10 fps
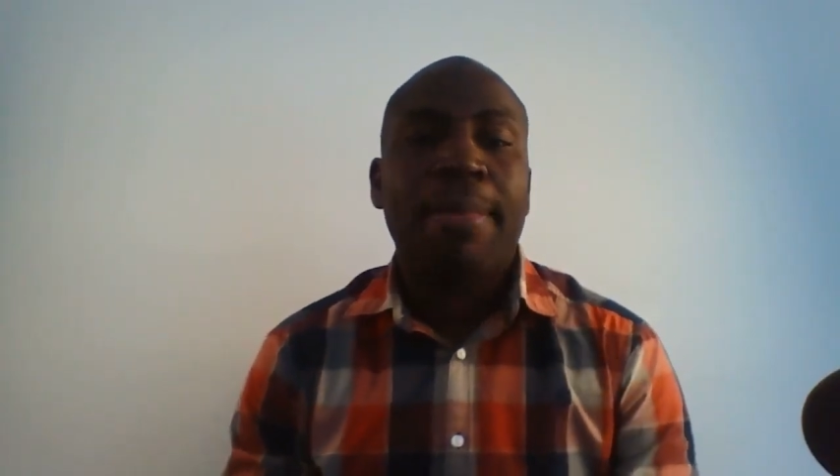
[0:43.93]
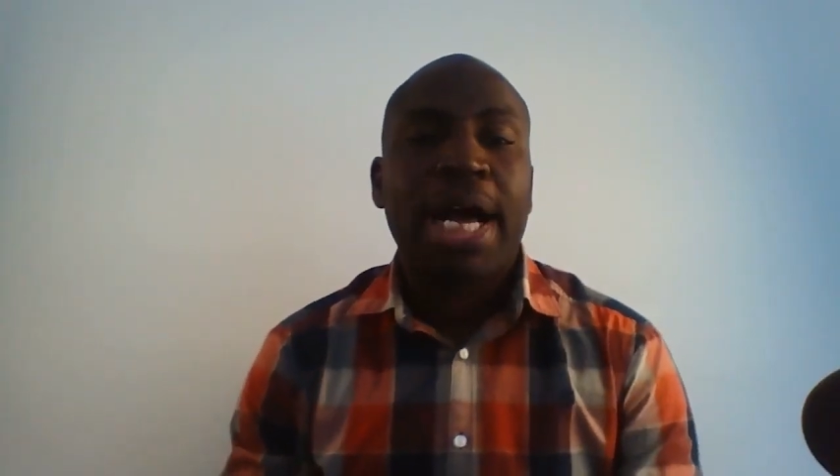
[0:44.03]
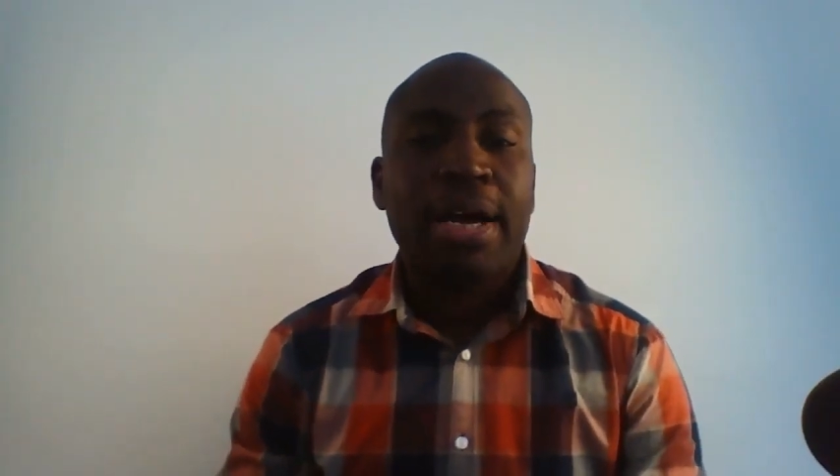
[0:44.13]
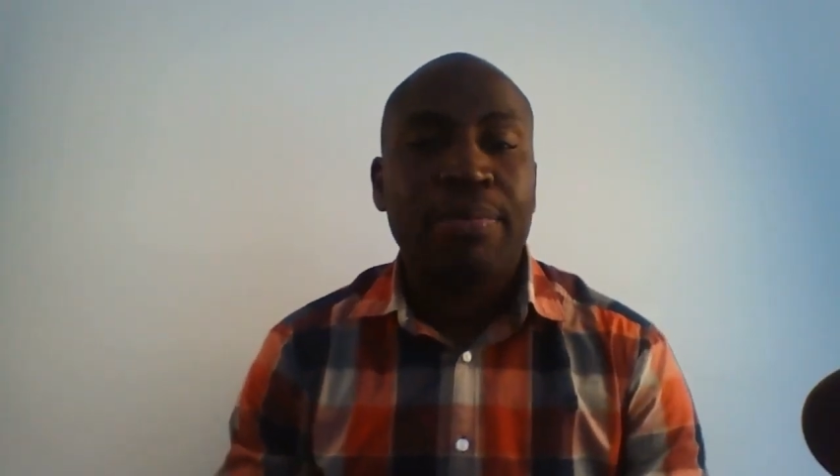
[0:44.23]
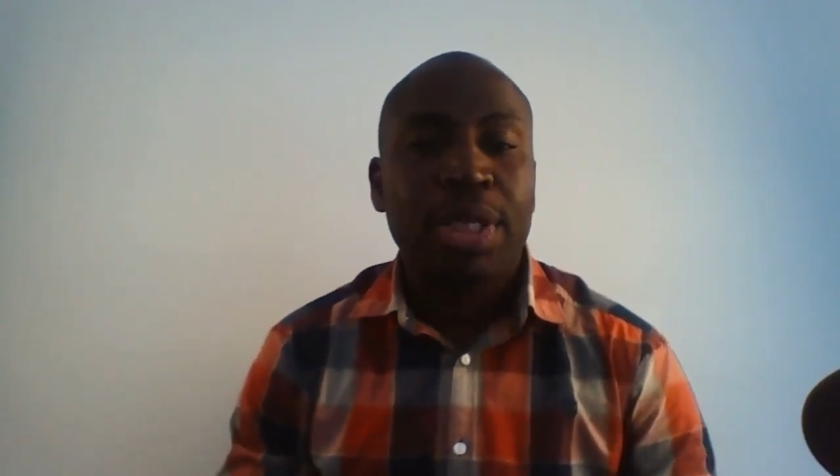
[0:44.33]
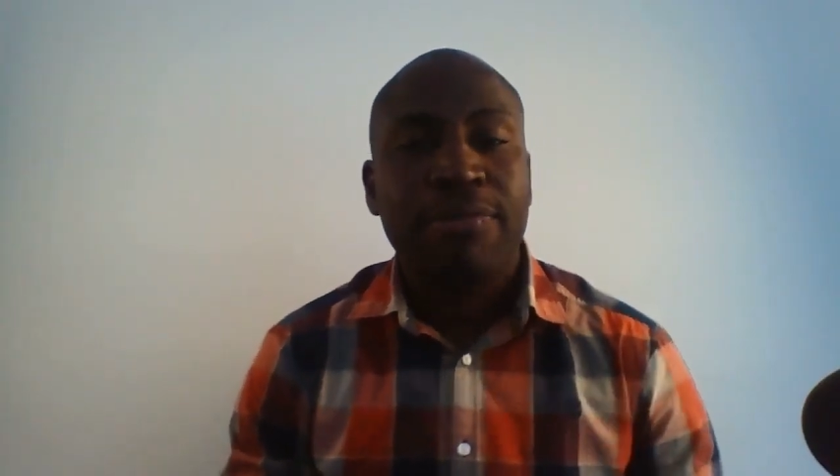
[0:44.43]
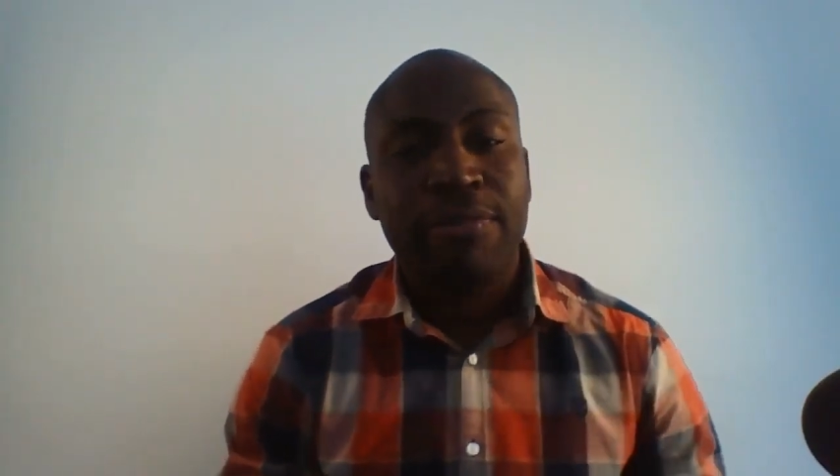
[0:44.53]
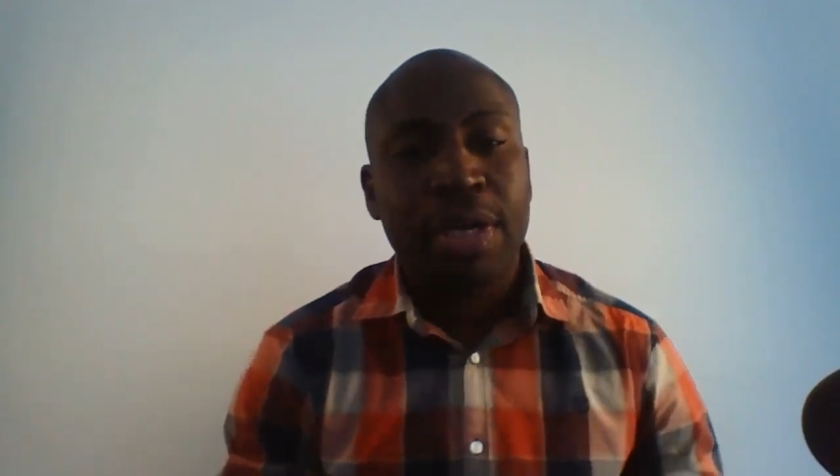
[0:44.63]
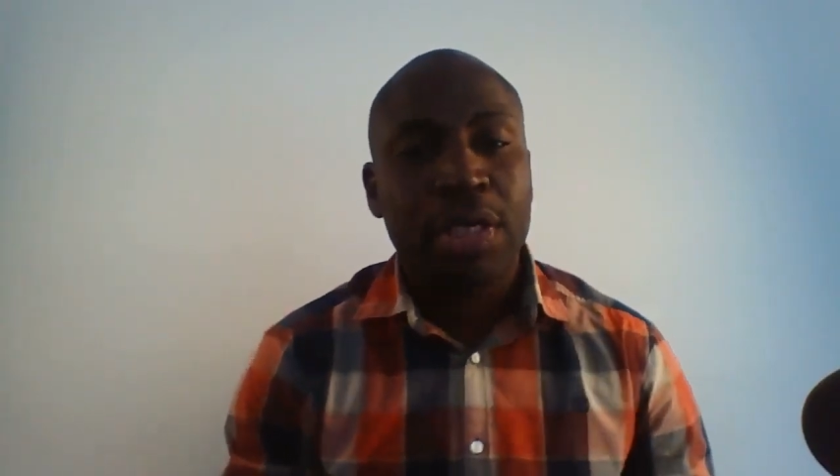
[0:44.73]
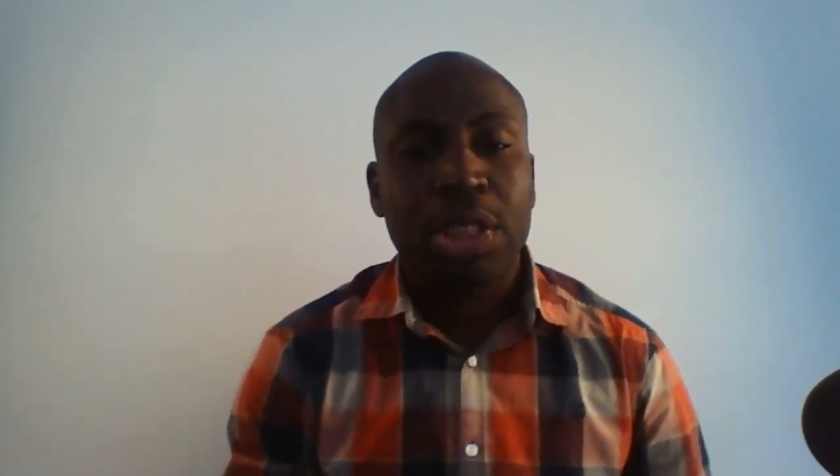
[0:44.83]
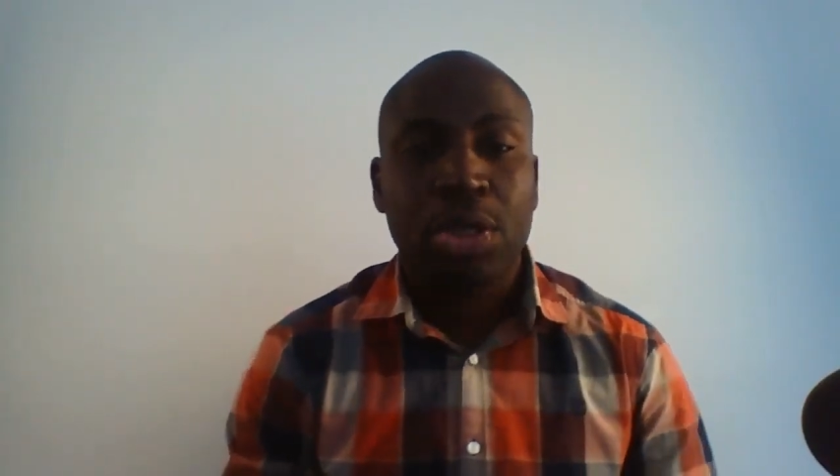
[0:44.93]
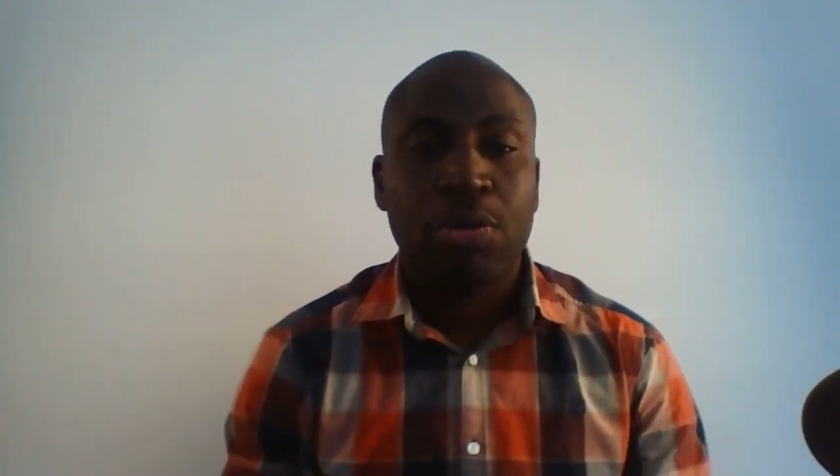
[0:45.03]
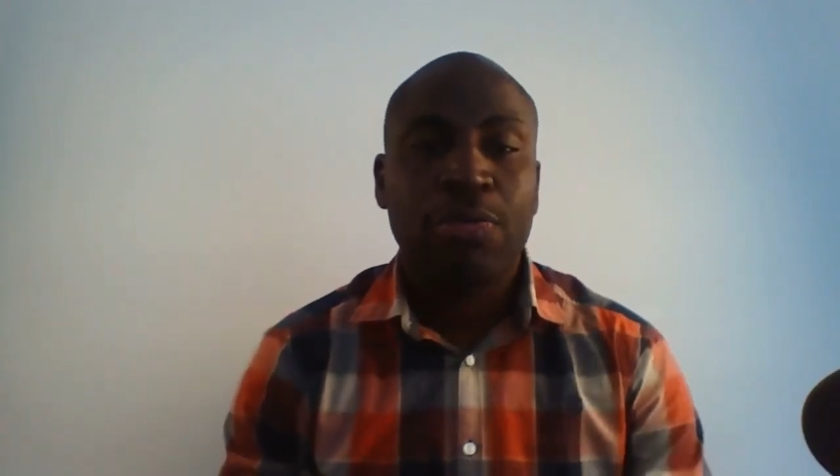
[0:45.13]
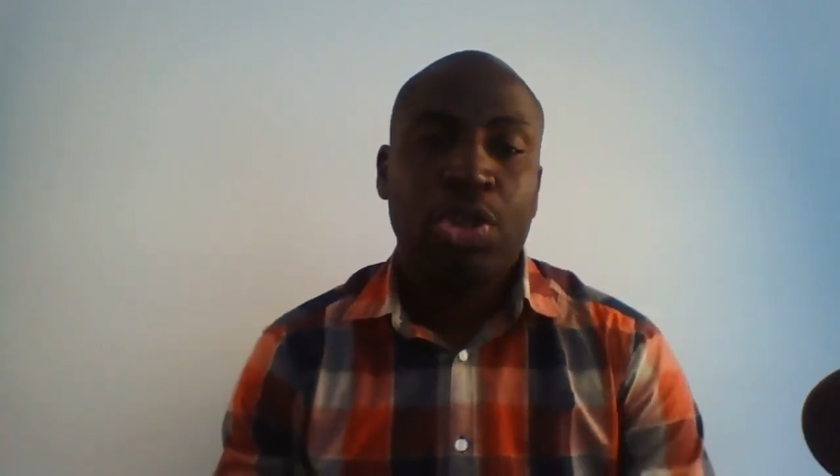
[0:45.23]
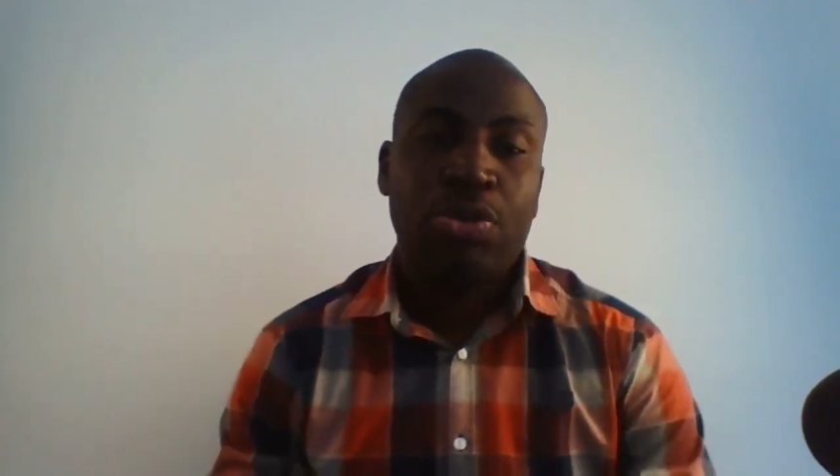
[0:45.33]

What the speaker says: I'm the founder of